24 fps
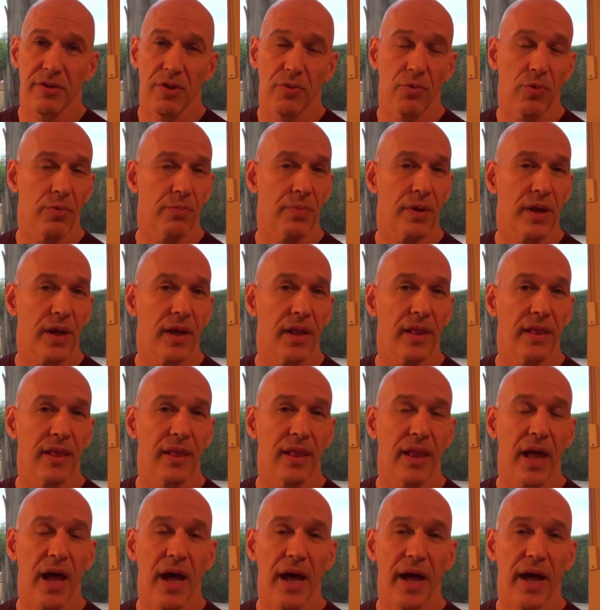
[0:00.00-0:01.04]
there would be a
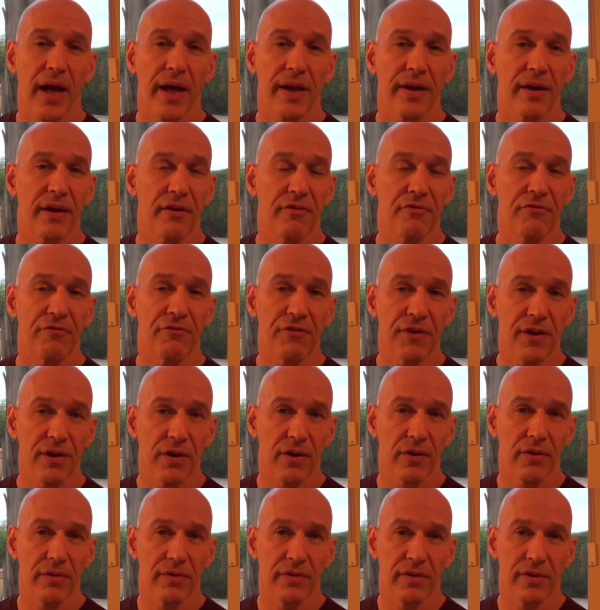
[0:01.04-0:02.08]
lot of
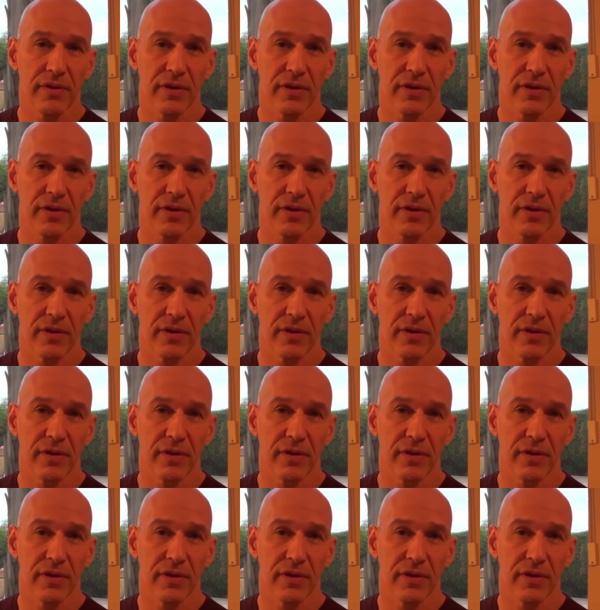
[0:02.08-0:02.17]
fear